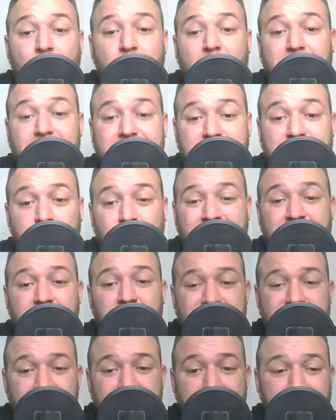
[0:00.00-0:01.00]
quality winger to
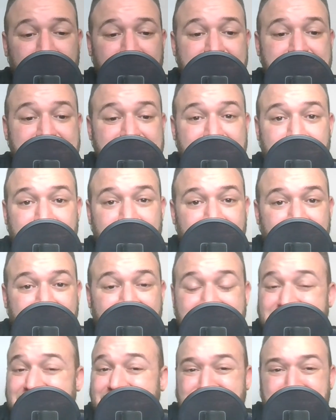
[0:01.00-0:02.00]
replace him. It's
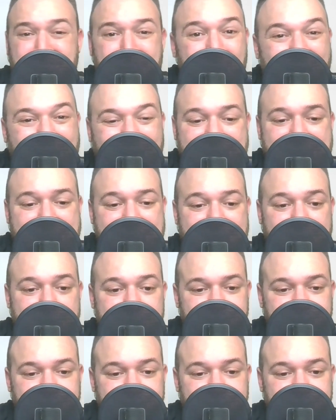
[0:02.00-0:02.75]
a must.